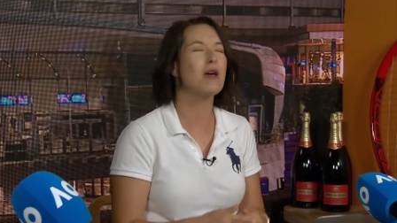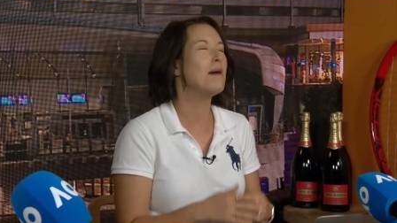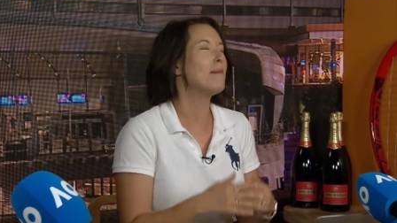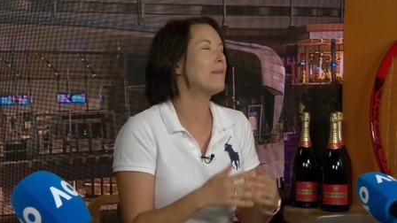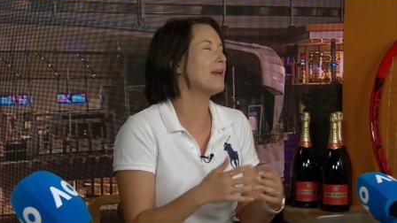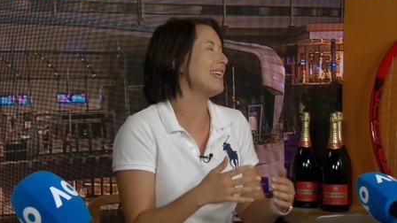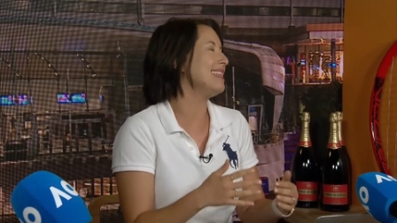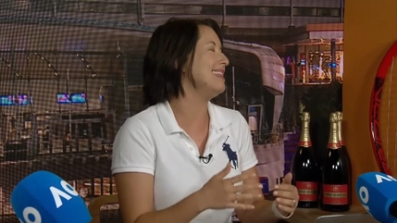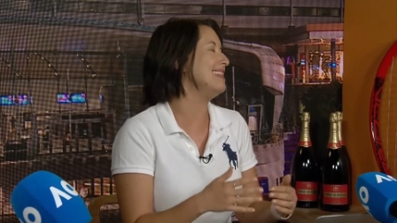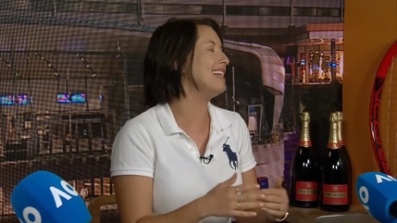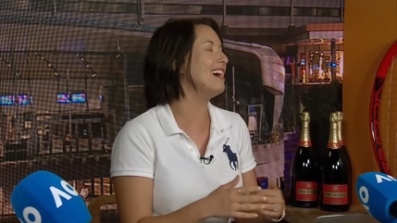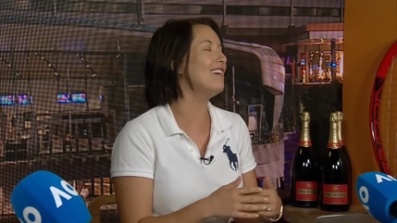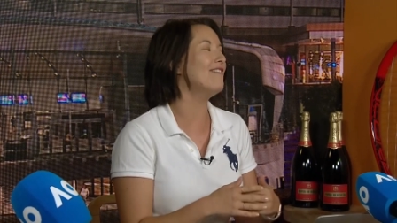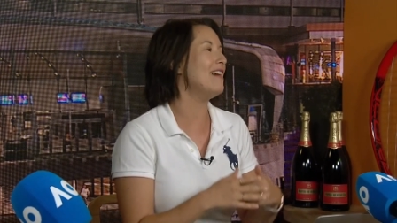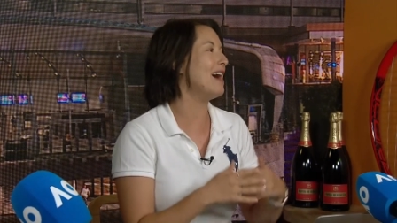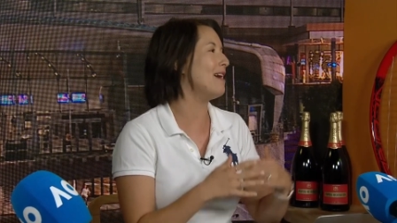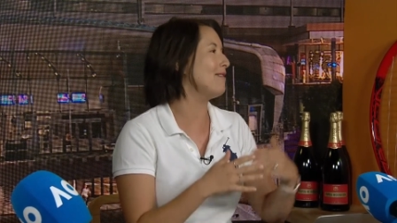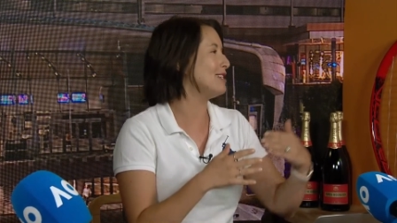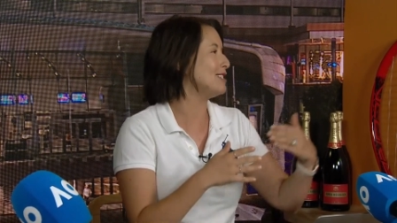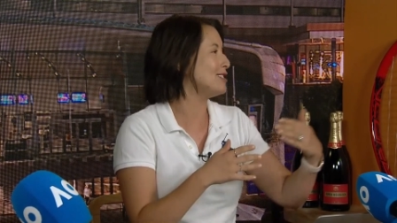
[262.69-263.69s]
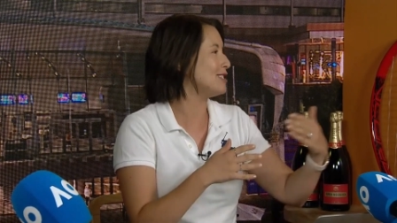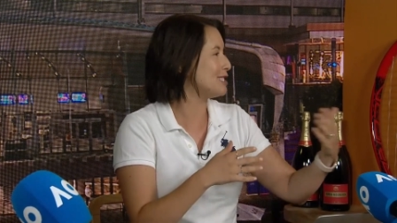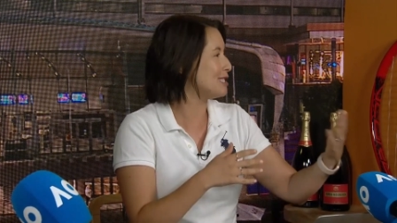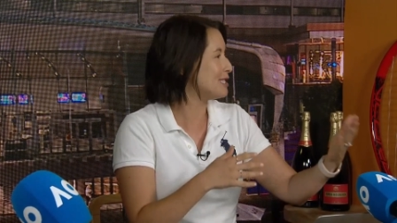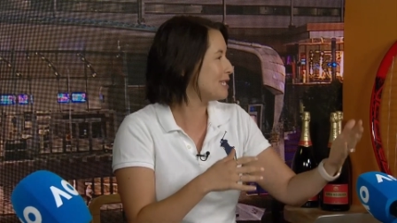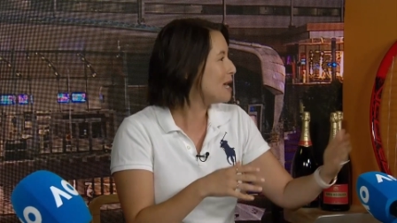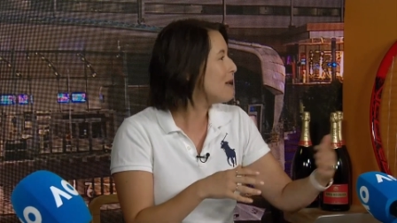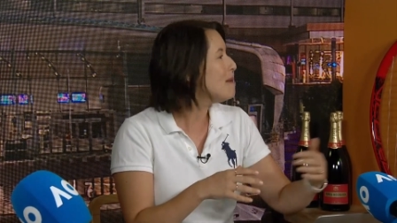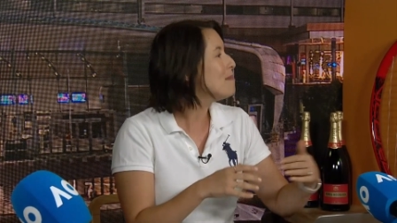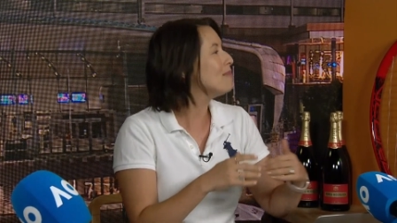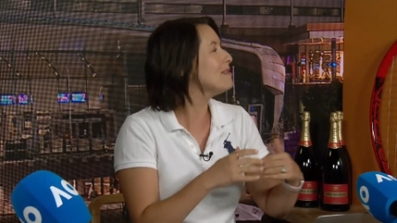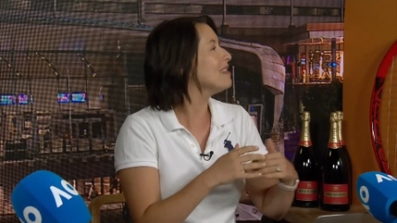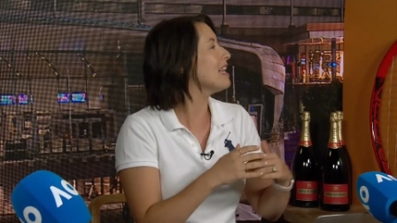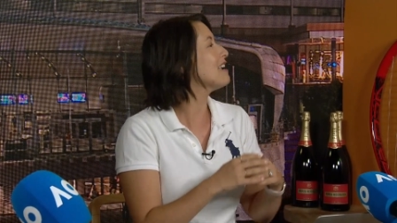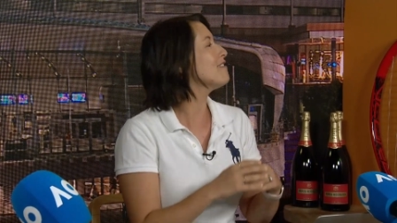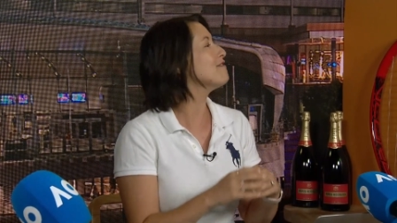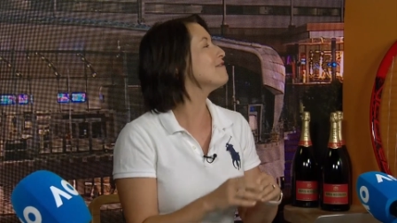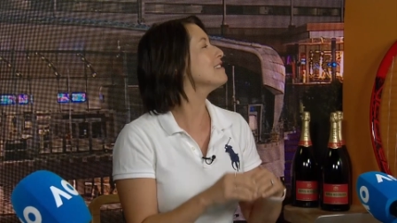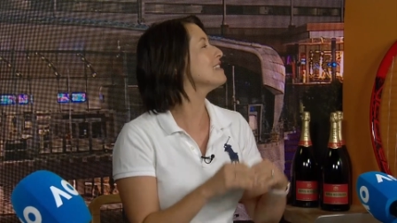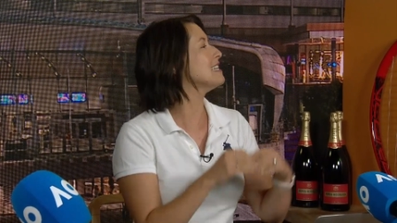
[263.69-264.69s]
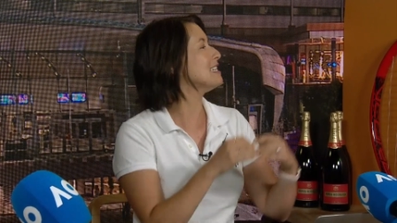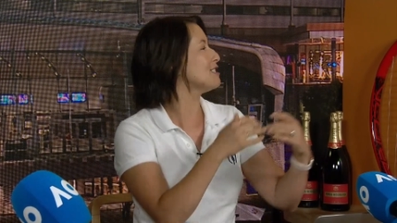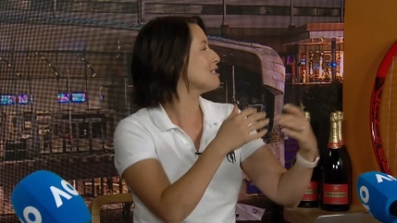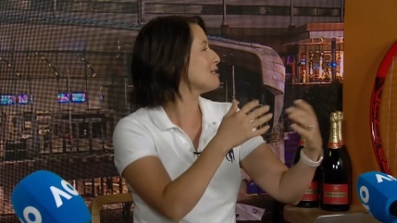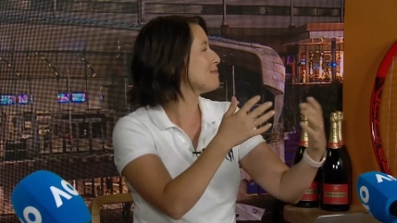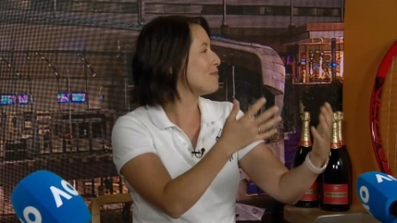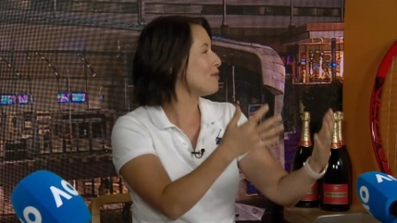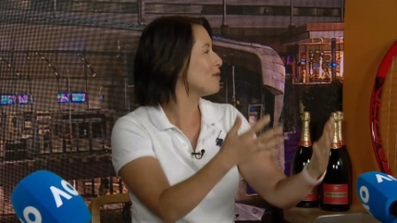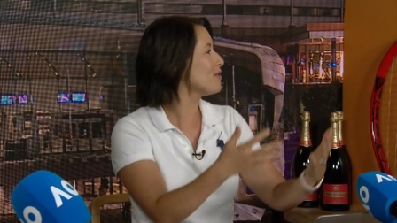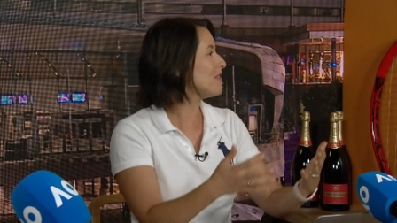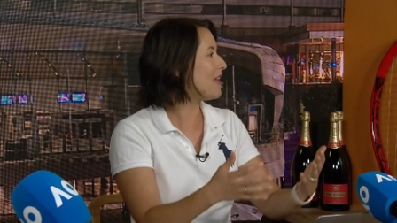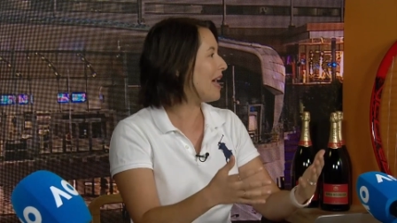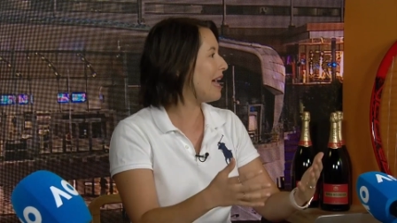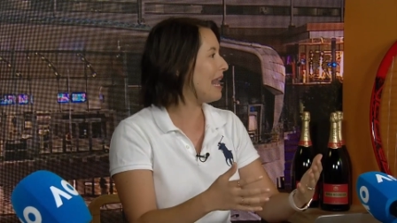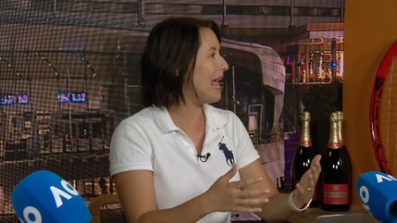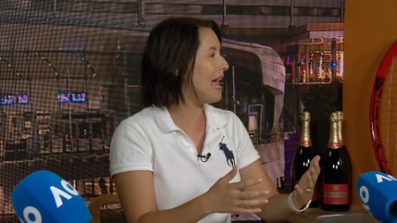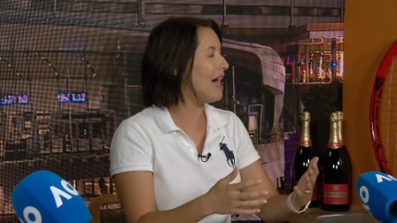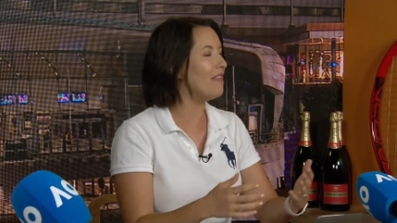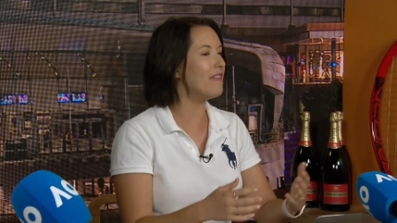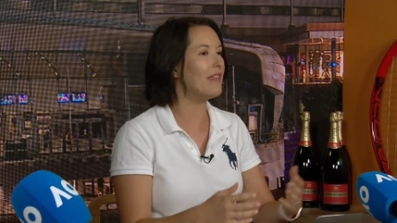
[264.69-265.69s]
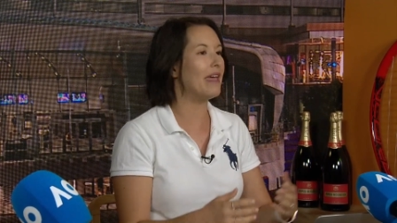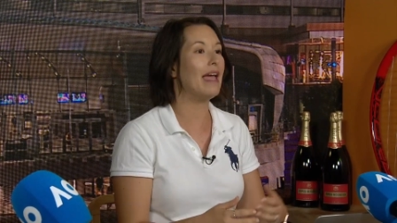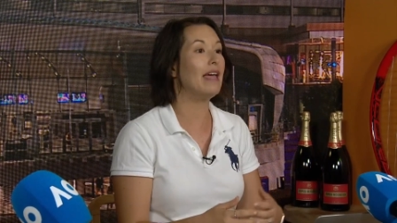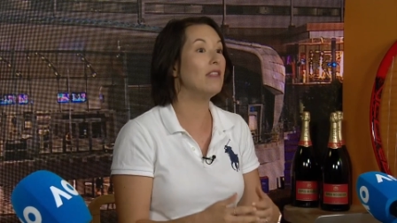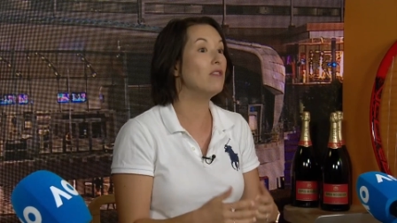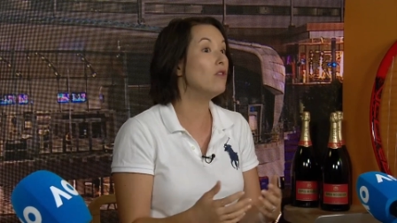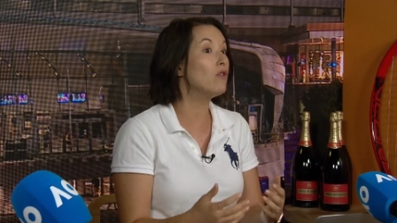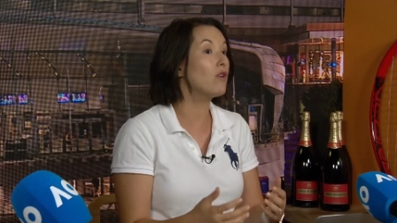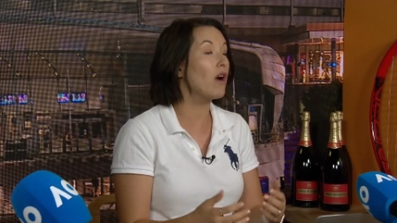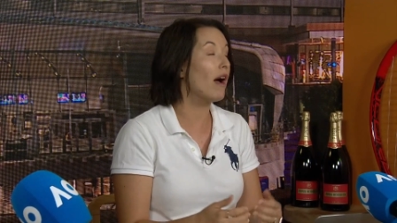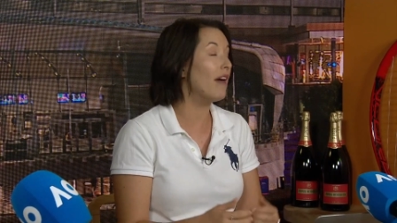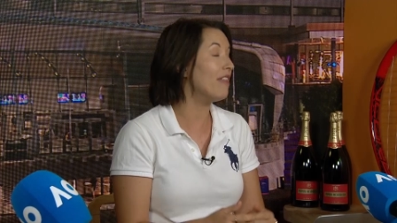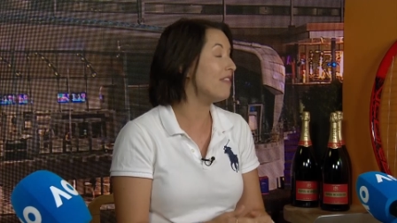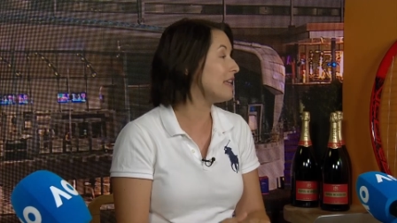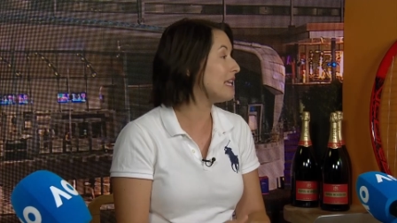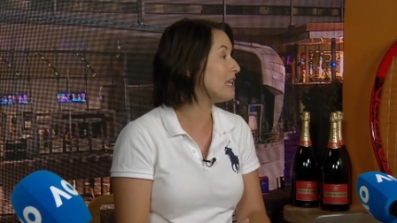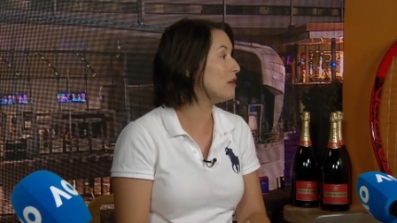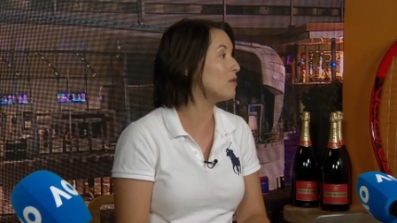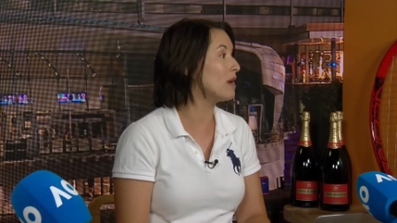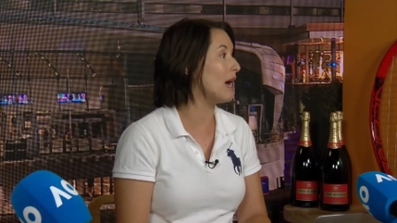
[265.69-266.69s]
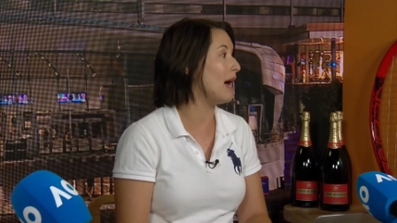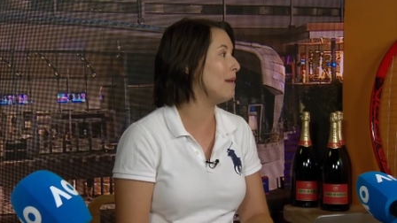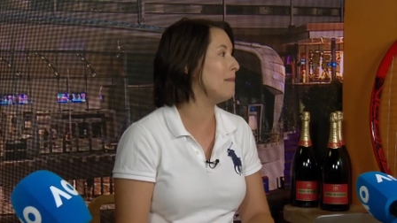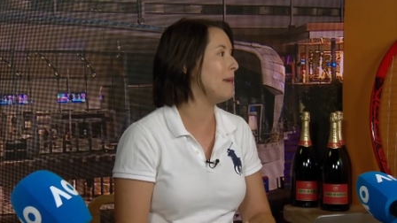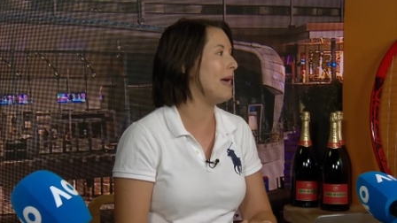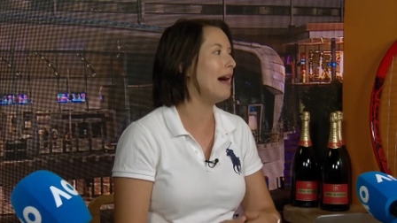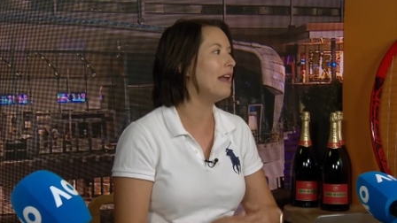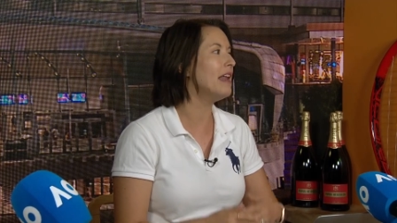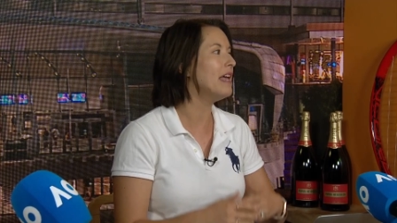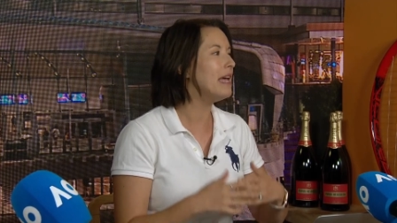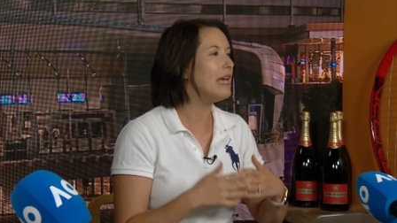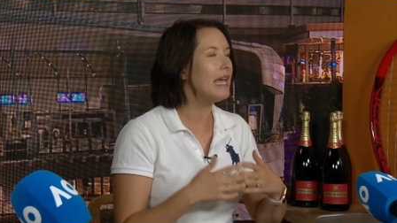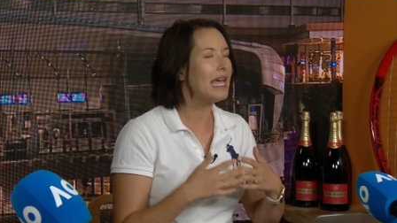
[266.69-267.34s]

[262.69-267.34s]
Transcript: But I love how he just playfully just put that out there. And look, I think he'll come out,